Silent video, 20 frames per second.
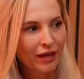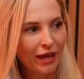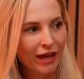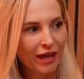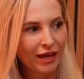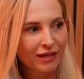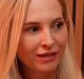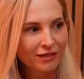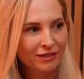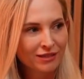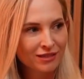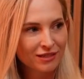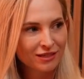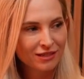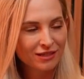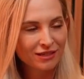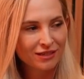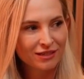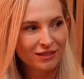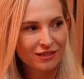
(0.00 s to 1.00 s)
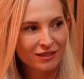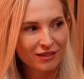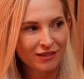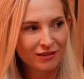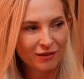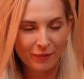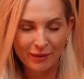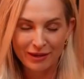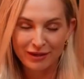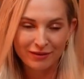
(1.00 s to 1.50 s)
And
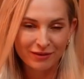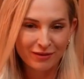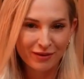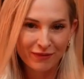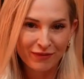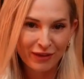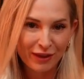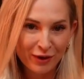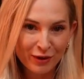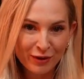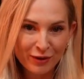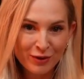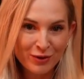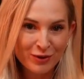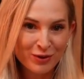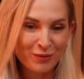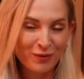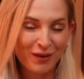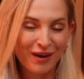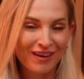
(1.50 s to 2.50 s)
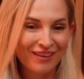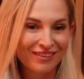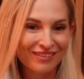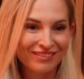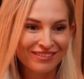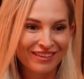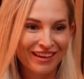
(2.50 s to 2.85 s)
if they don't know who you are,